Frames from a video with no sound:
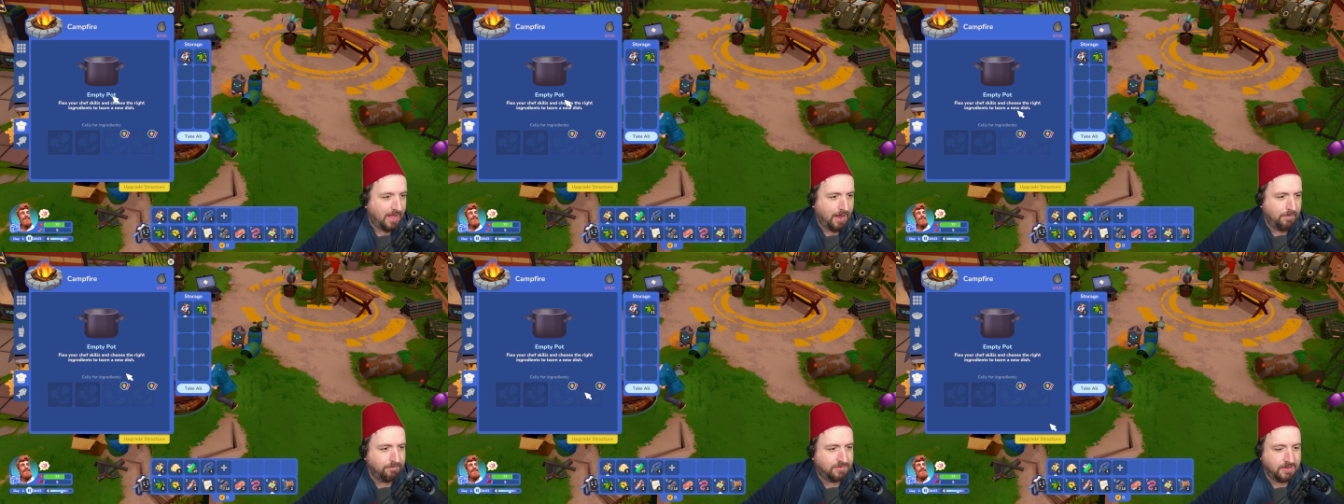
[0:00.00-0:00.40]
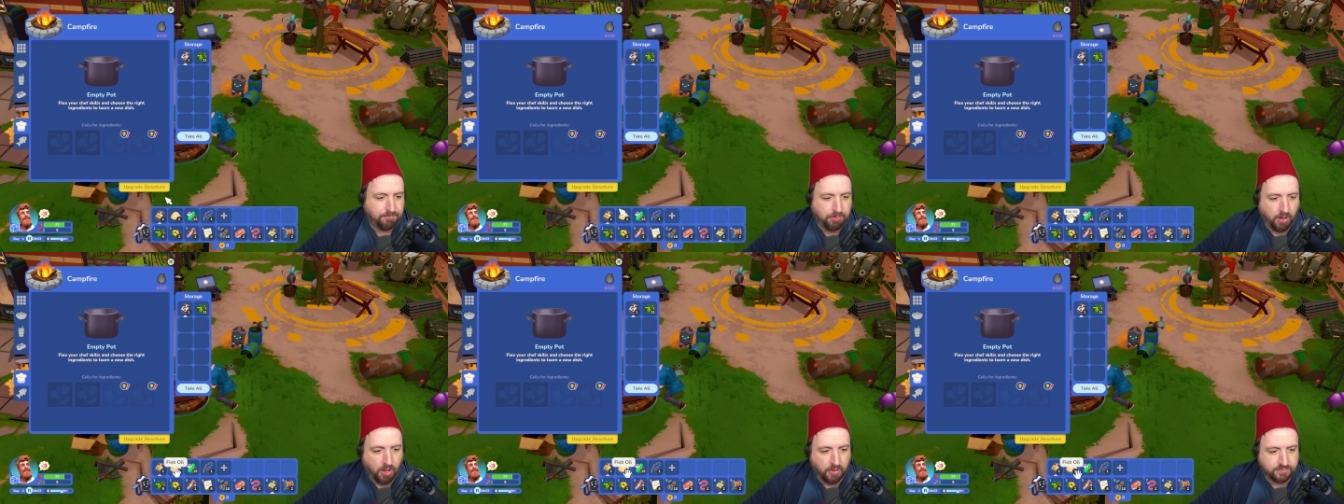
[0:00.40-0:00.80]
Empty
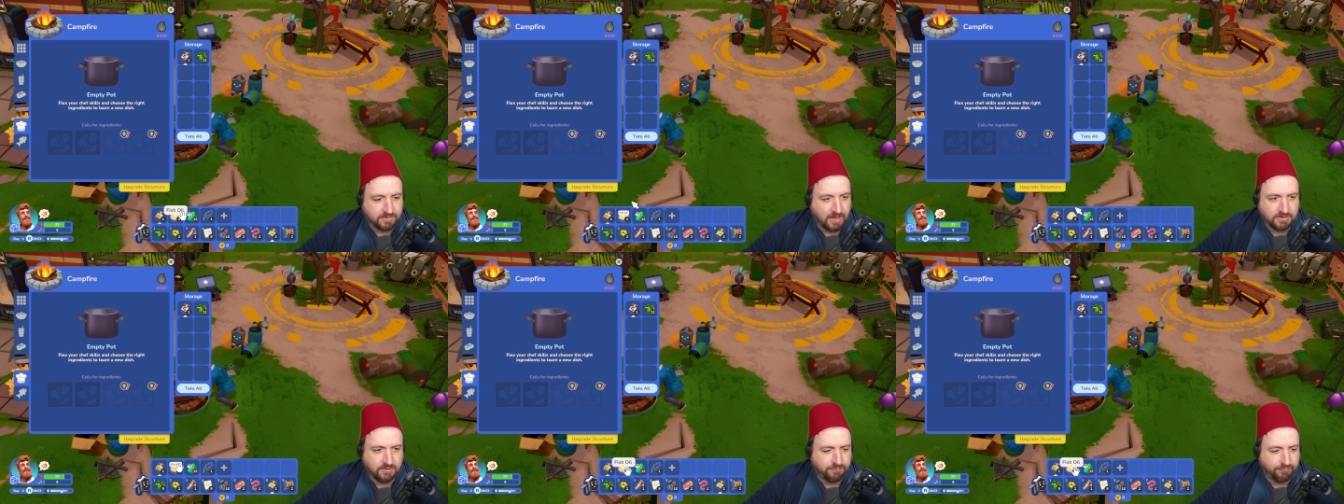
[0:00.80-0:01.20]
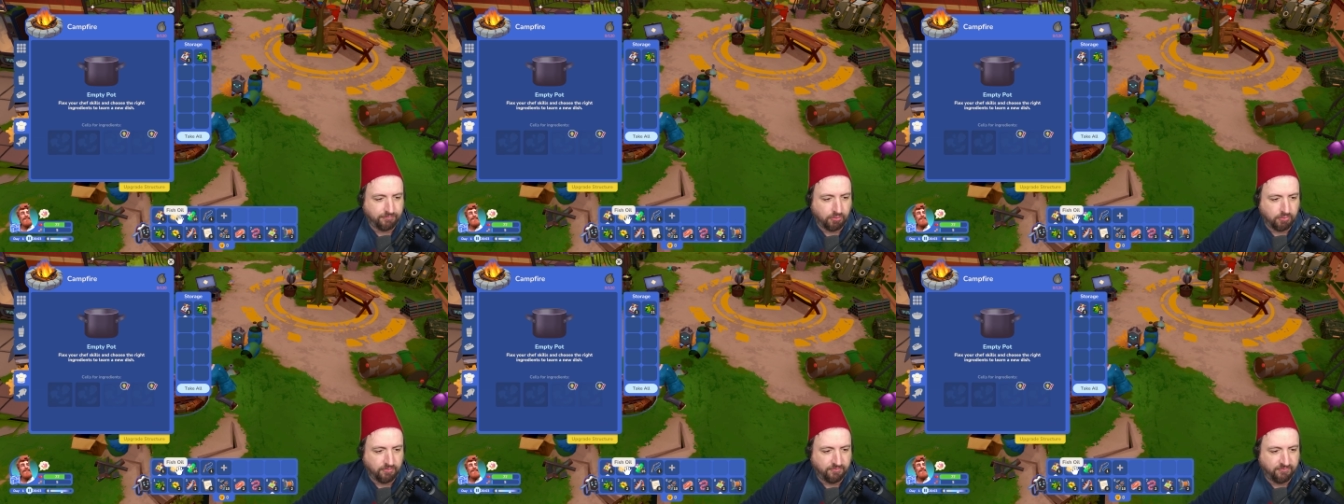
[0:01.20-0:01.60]
pot, can I just
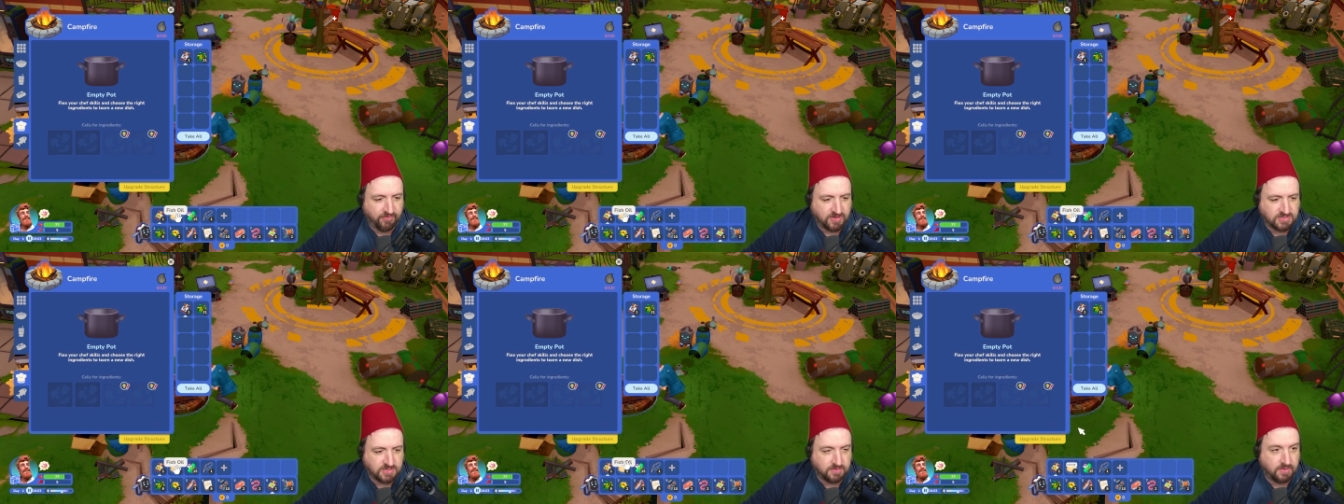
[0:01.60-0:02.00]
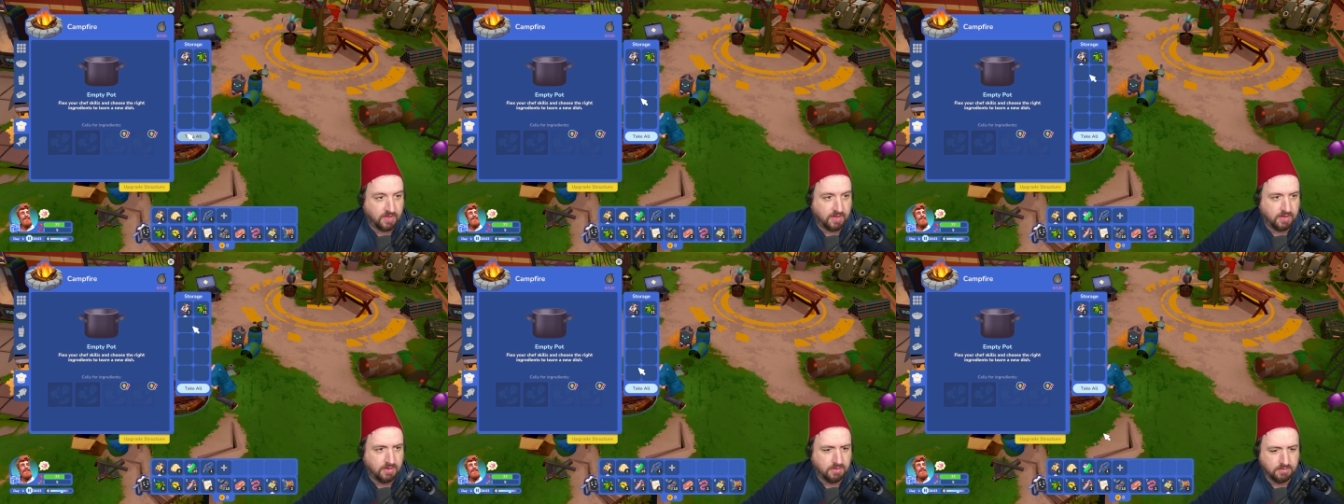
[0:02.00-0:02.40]
throw the fish in
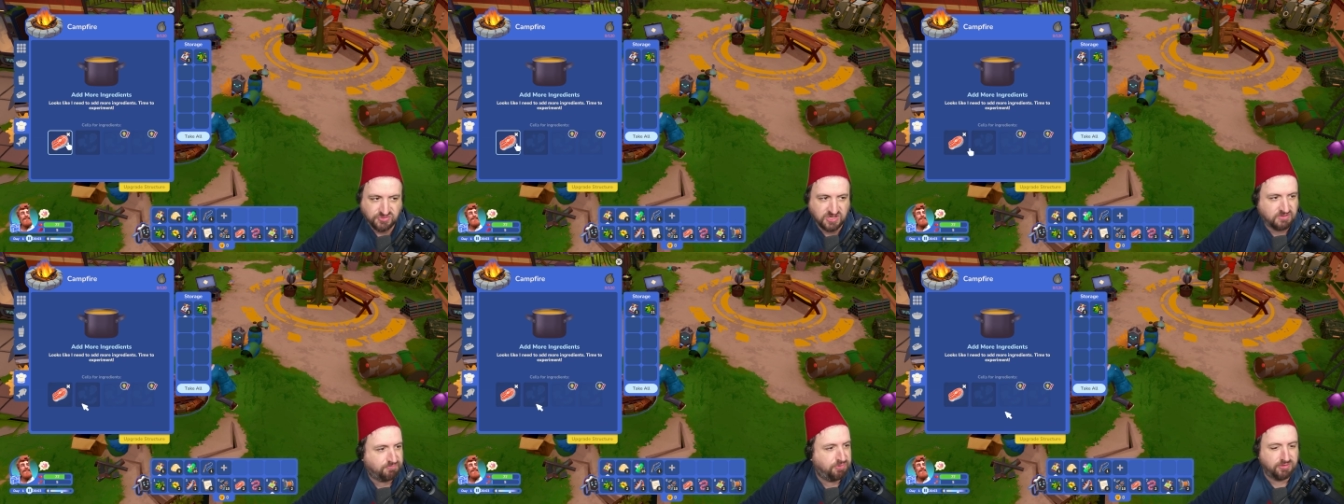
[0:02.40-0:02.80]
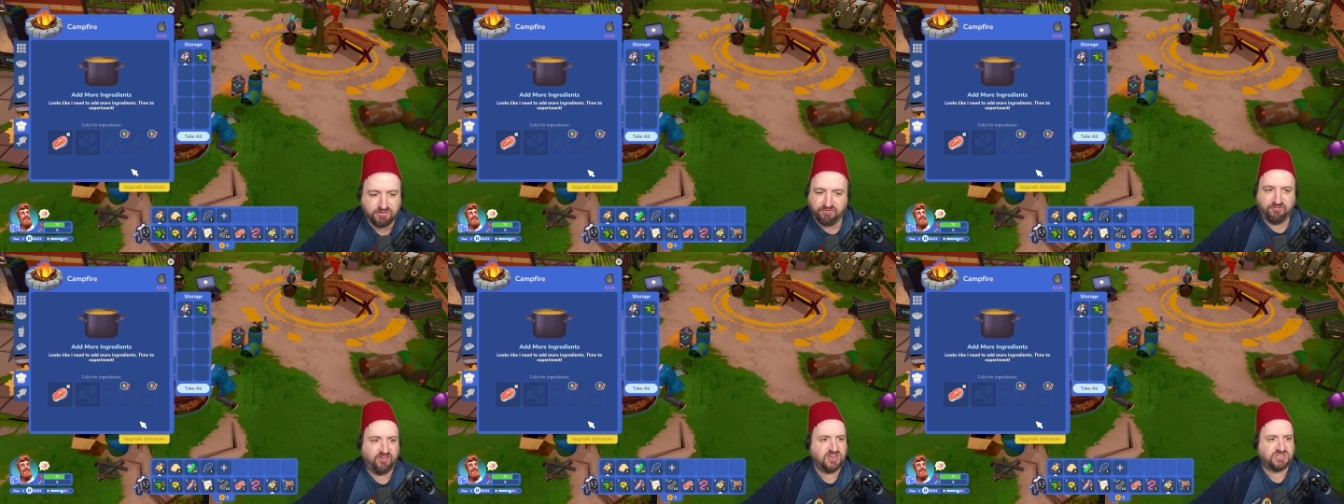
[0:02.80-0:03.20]
there? Just put the
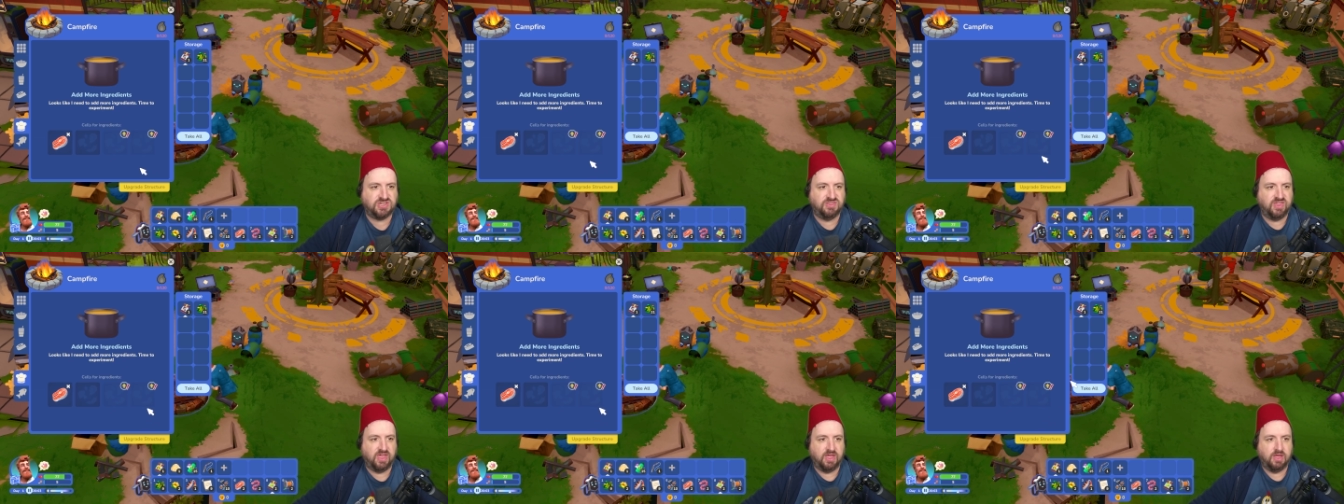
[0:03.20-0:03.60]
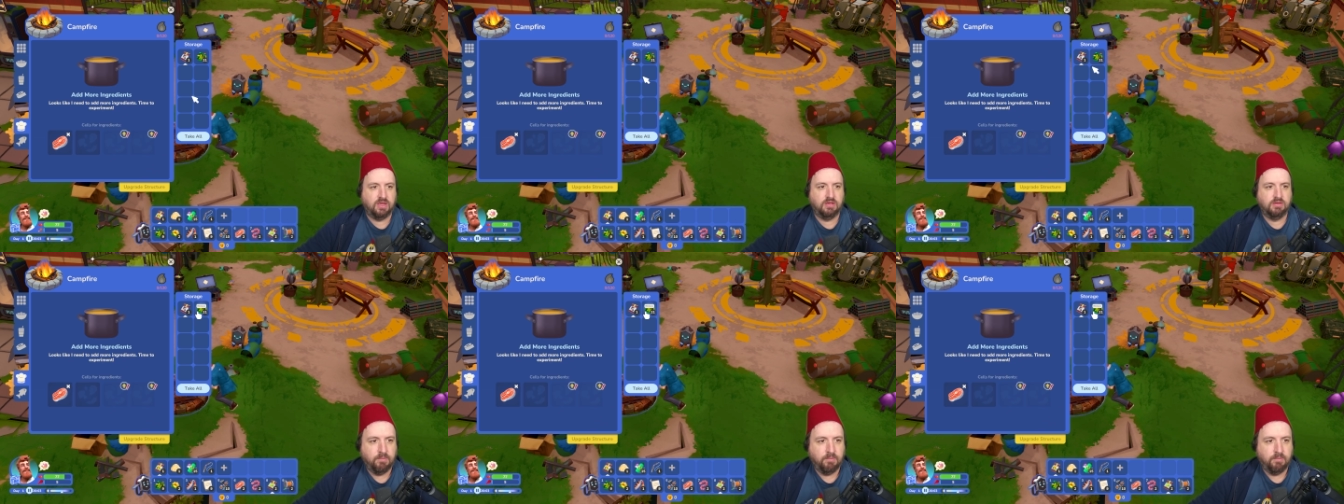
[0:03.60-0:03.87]
fish in there.